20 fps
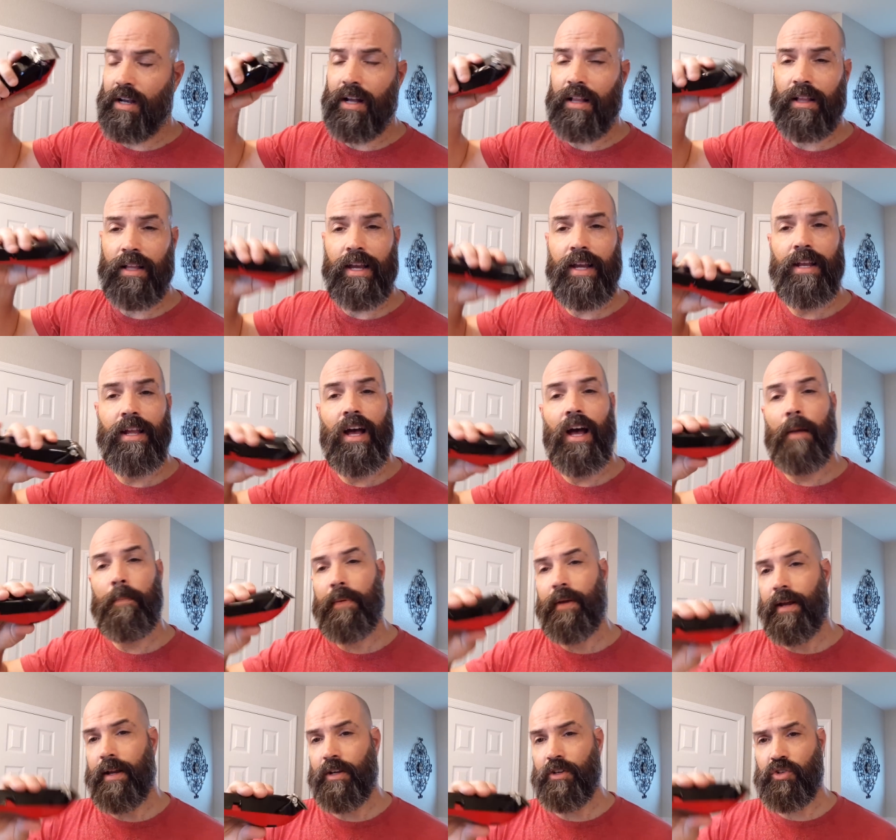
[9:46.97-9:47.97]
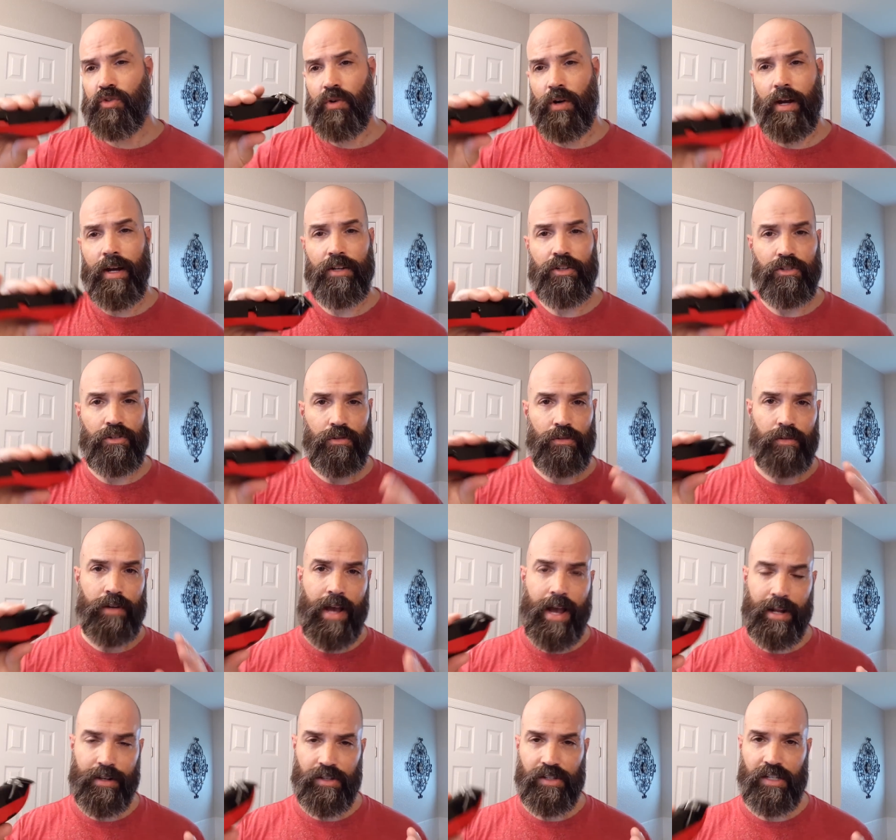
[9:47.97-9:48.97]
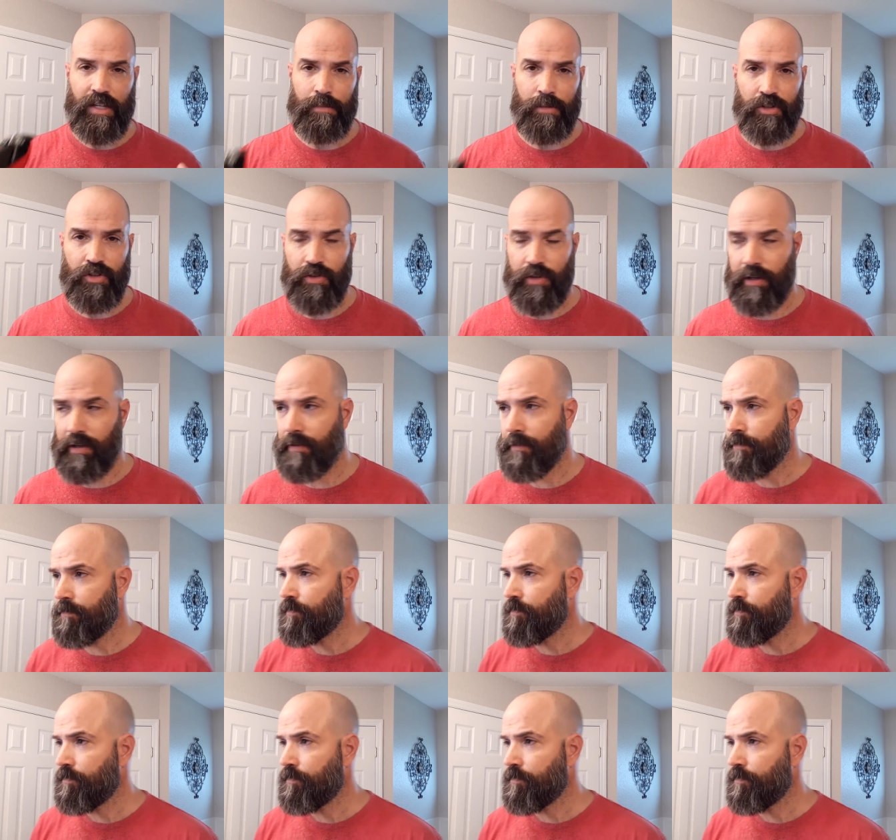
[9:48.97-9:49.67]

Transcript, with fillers: clean up and try to add symmetry.